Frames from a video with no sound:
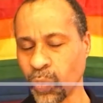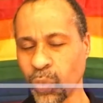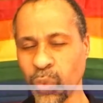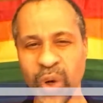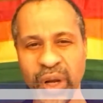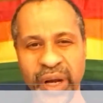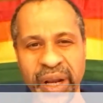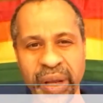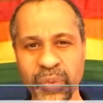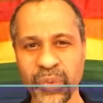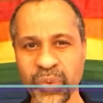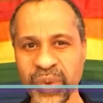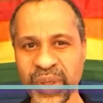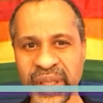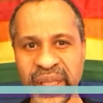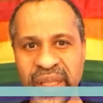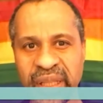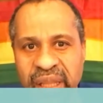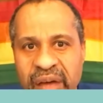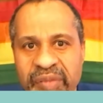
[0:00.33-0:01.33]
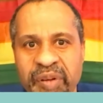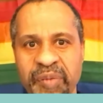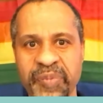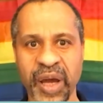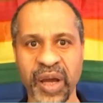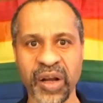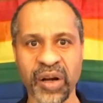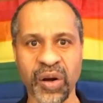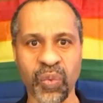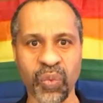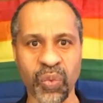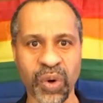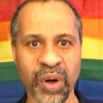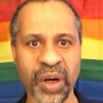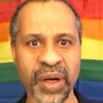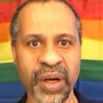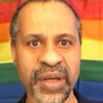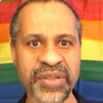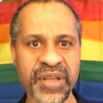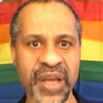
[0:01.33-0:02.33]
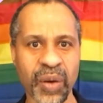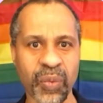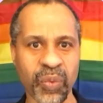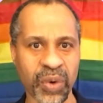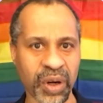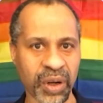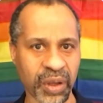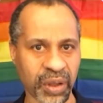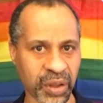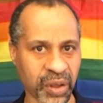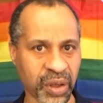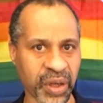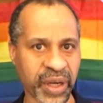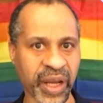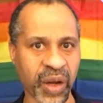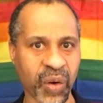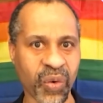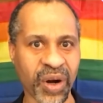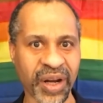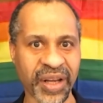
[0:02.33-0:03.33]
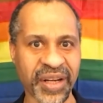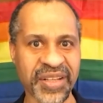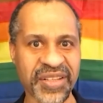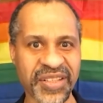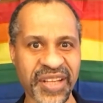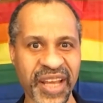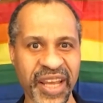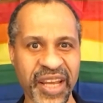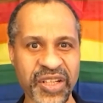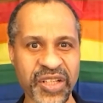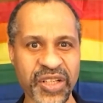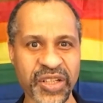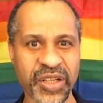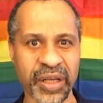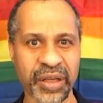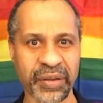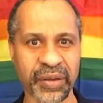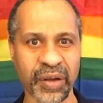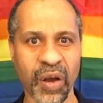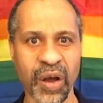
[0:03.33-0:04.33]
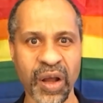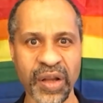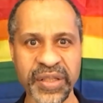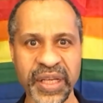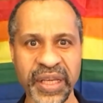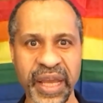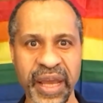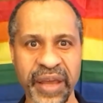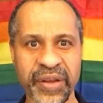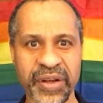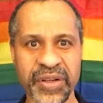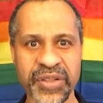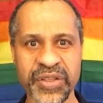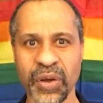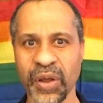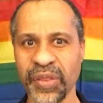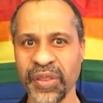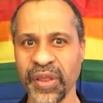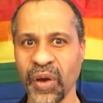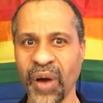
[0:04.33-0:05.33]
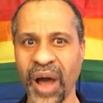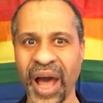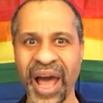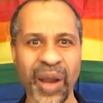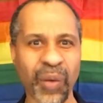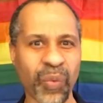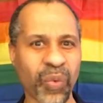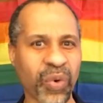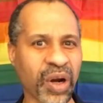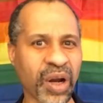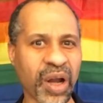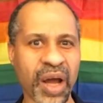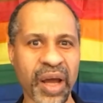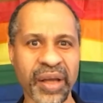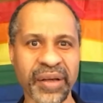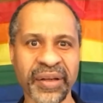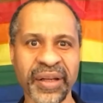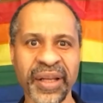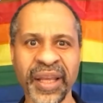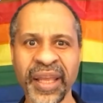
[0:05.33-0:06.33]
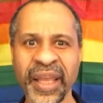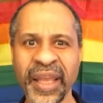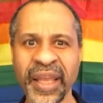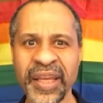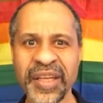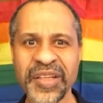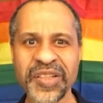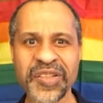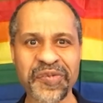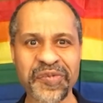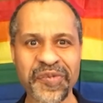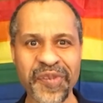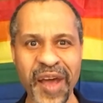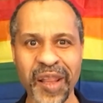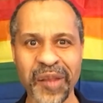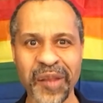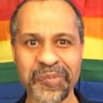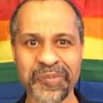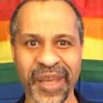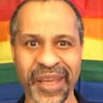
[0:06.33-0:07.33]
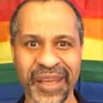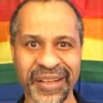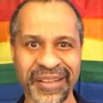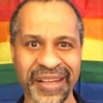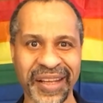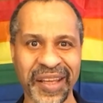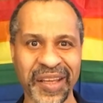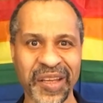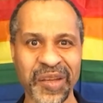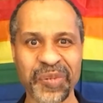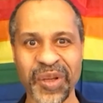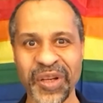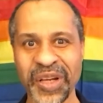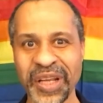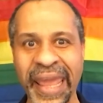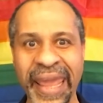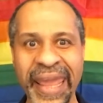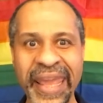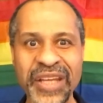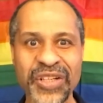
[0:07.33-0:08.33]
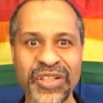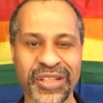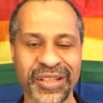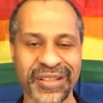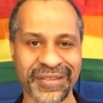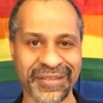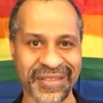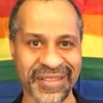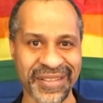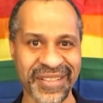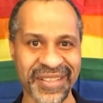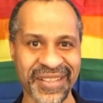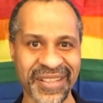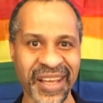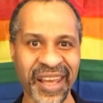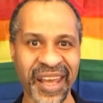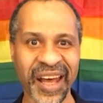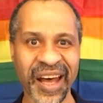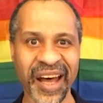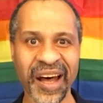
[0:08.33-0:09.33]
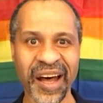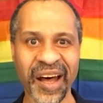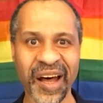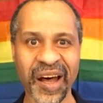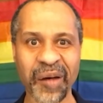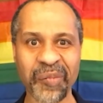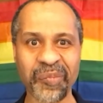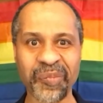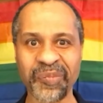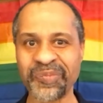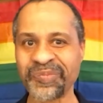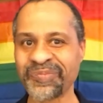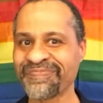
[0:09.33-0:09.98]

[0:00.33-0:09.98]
what I really love about our work is that we're a learning organization altogether. So although I work on development, communications, um,